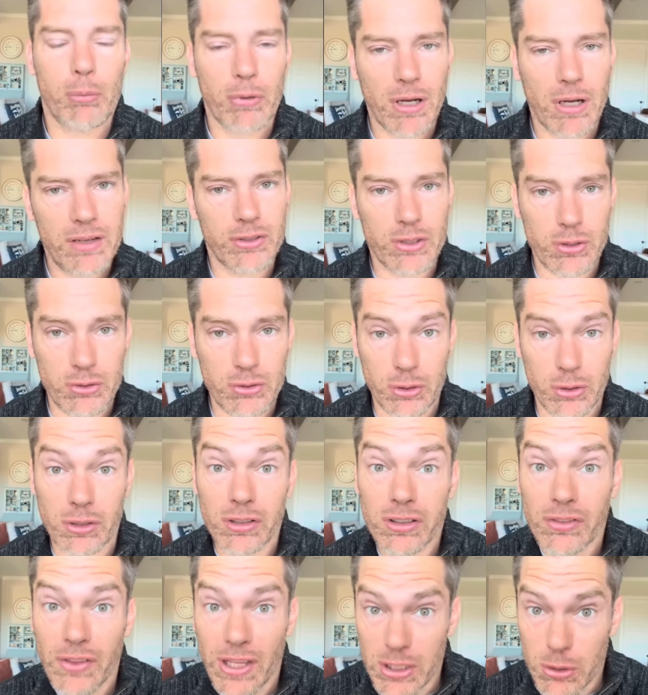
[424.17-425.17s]
pray for you,
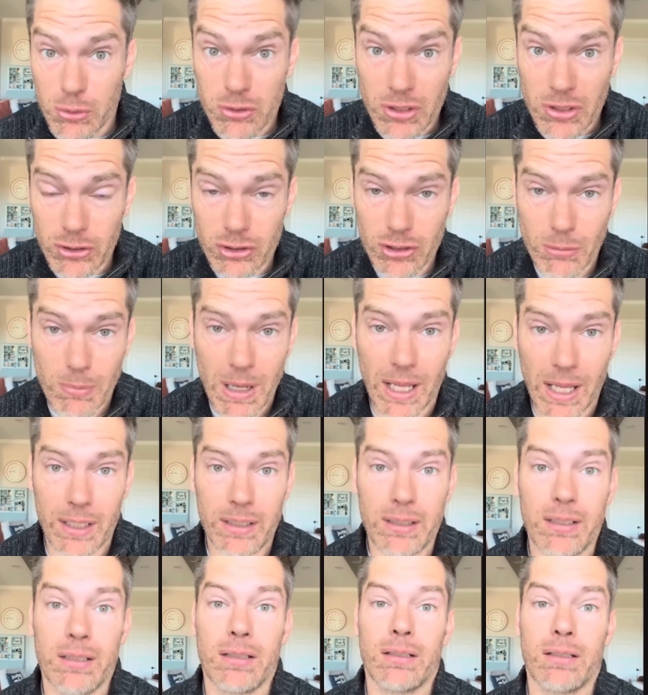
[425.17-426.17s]
Judas, that you change your
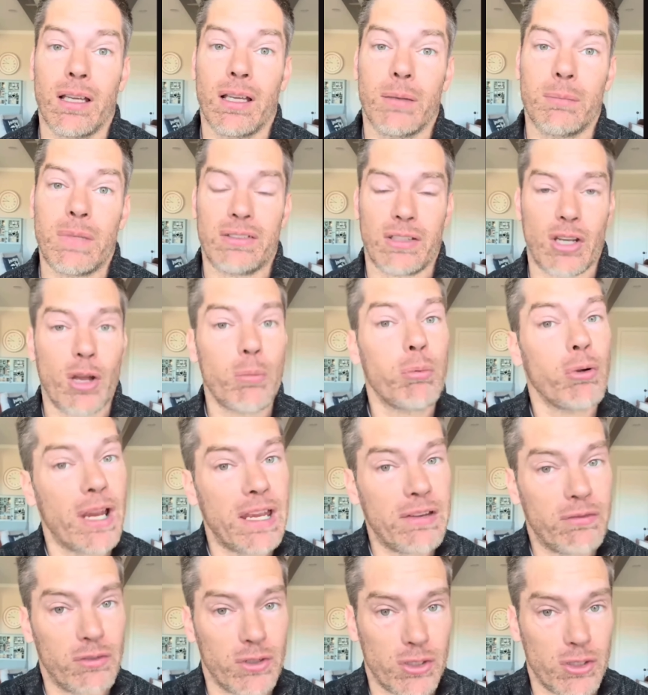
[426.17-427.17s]
mind. He said, I'll
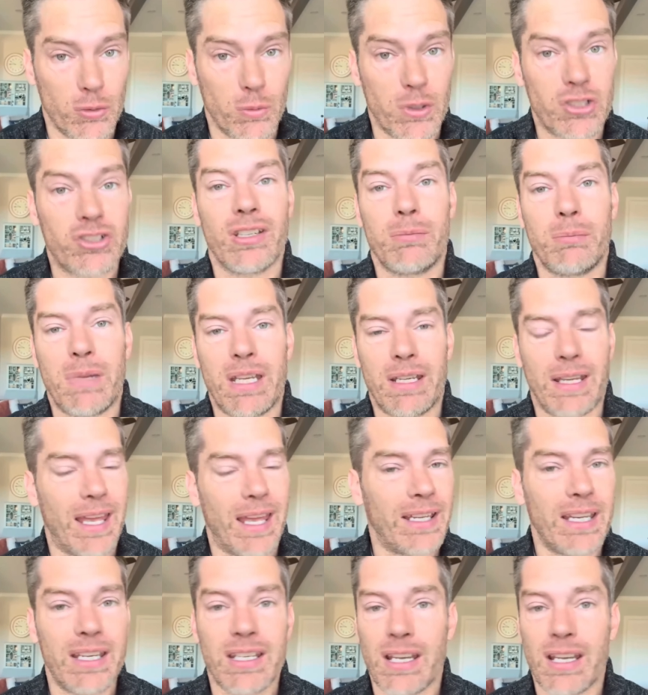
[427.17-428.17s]
pray for you, which can mean
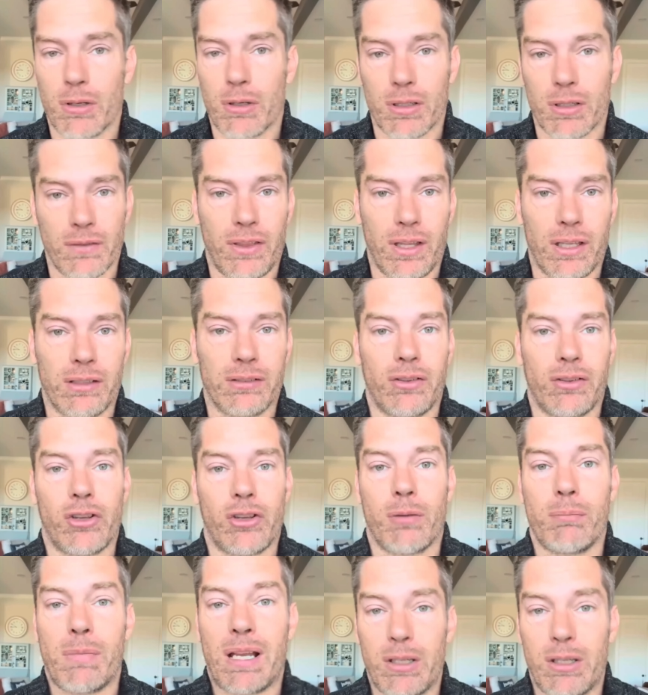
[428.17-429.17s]
any number of things, and
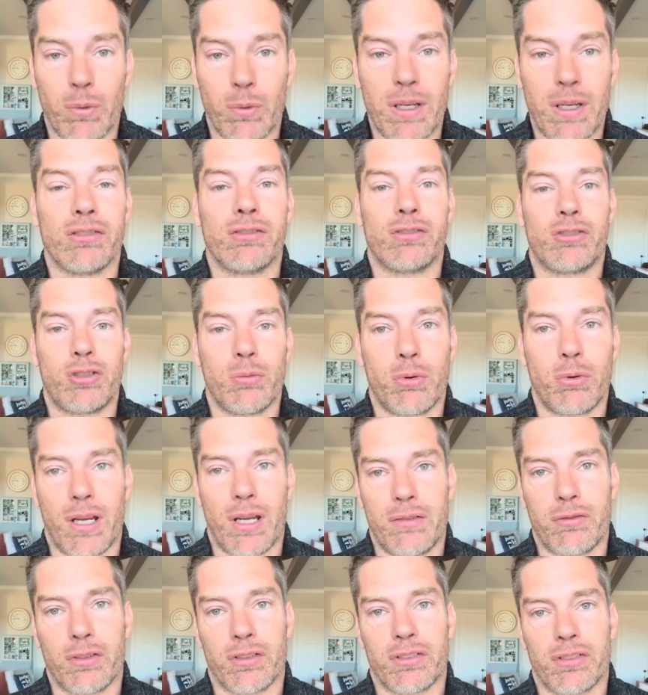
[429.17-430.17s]
there are many reasons to
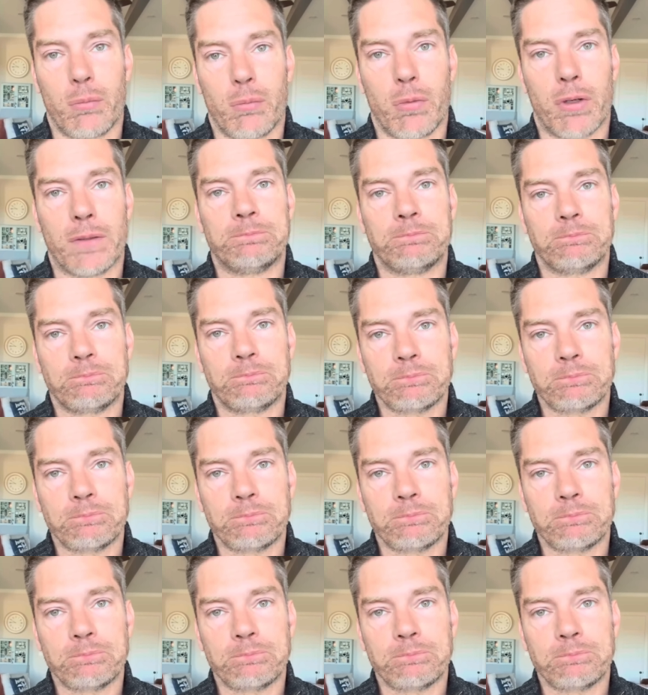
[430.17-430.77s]
pray for someone.